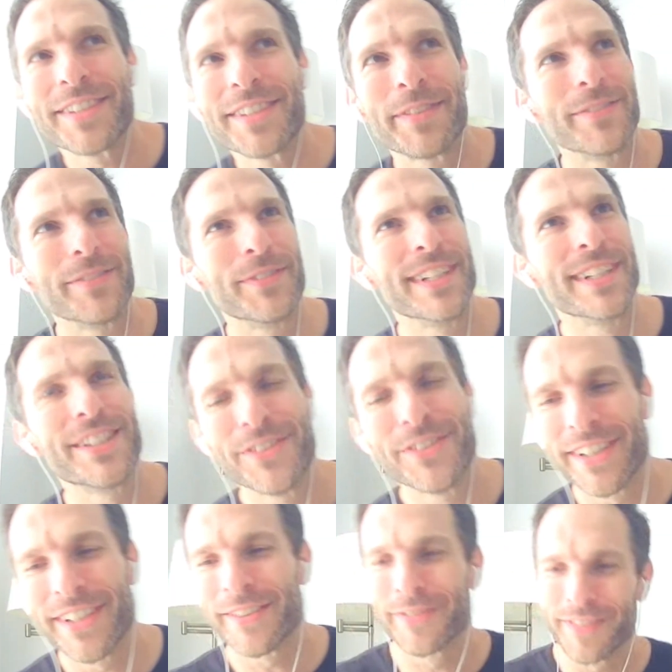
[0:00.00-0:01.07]
we do
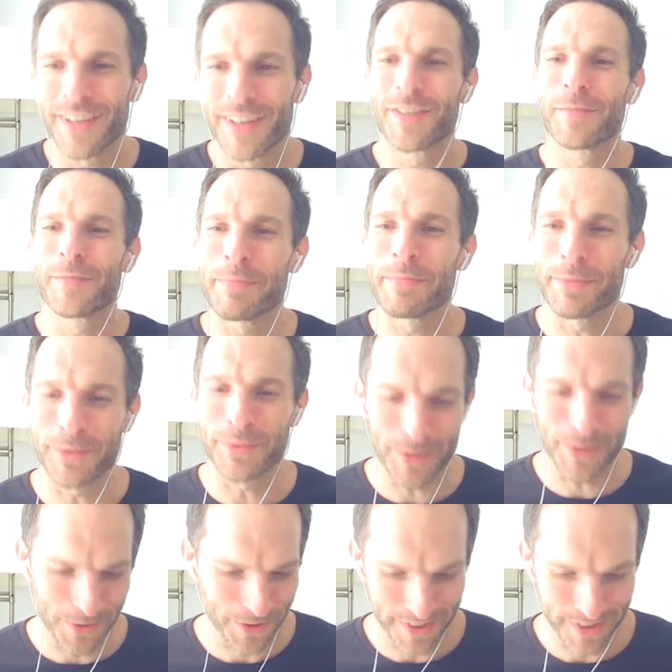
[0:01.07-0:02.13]
give other people's
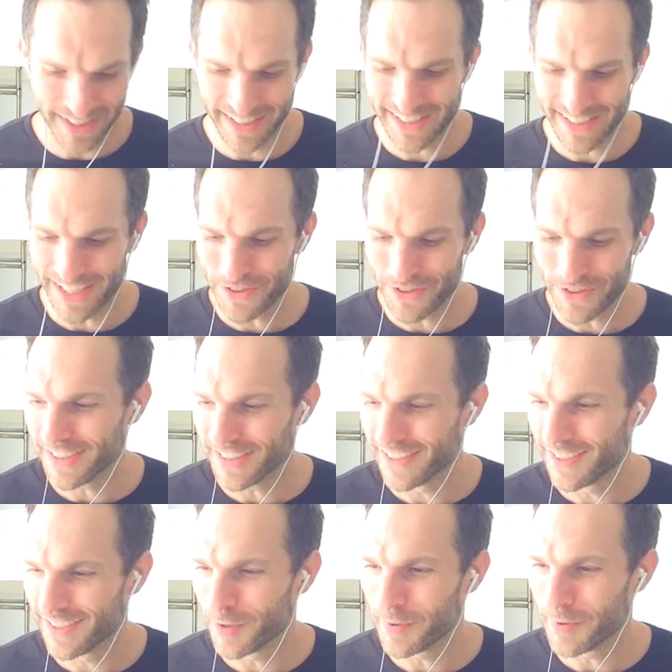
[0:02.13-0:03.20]
thoughts and attention a
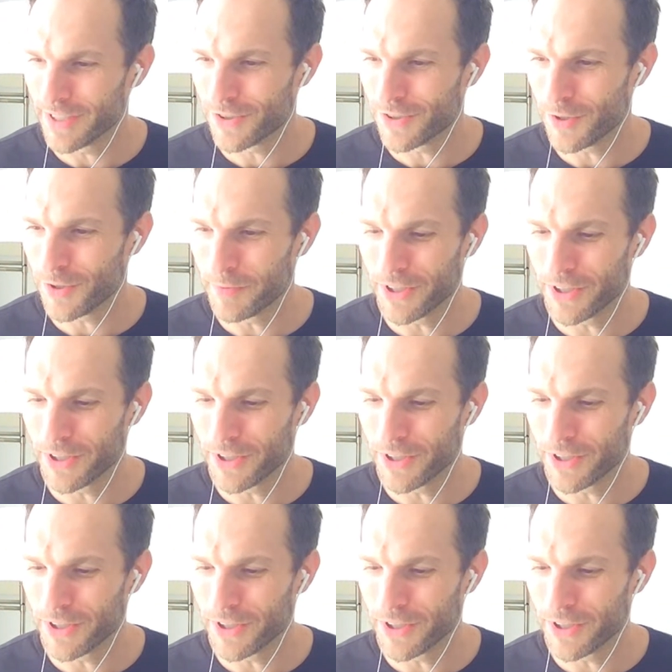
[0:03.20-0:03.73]
little bit too much.